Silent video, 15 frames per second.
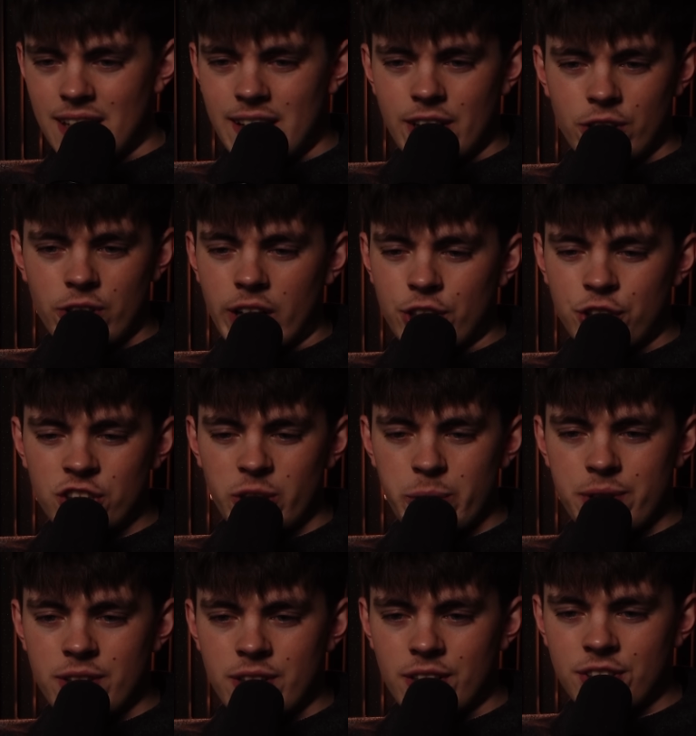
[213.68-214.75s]
ain't a great show
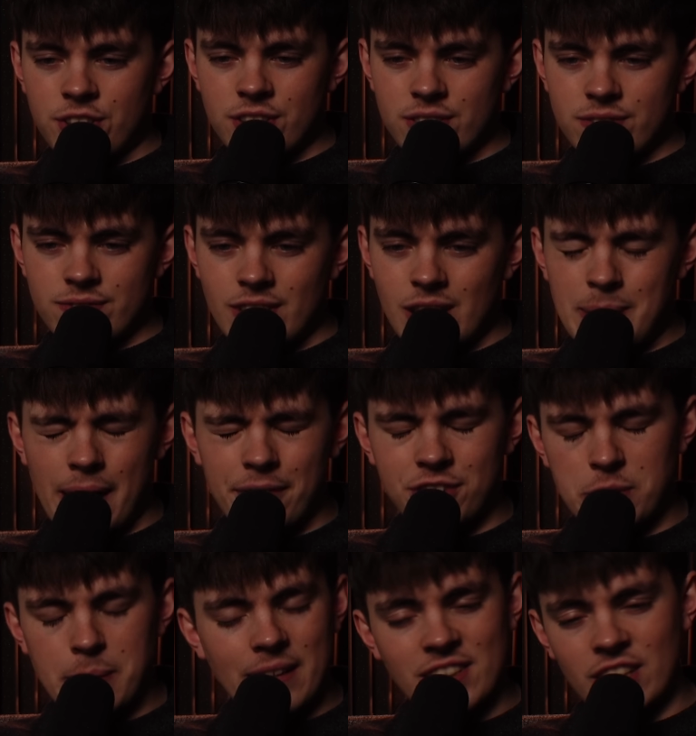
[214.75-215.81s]
in this. I might have to
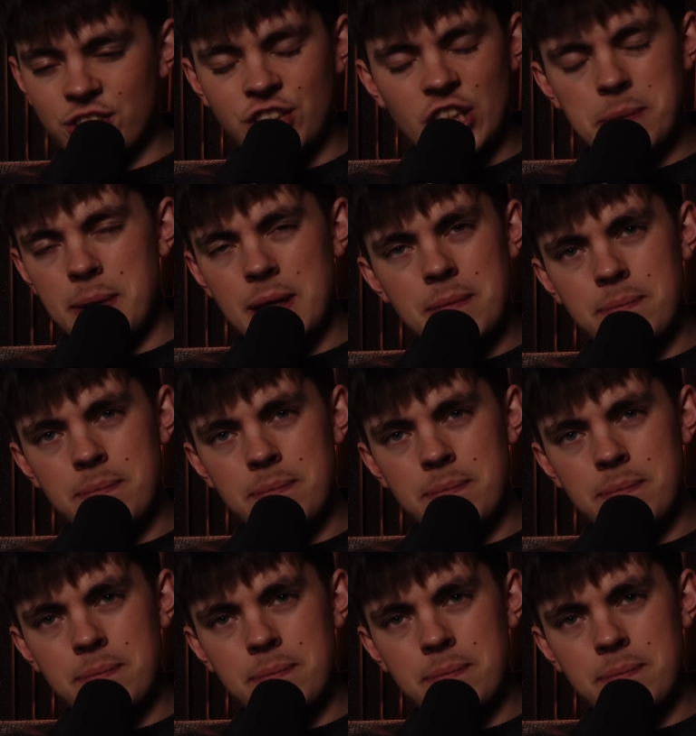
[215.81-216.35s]
go back to that cheapy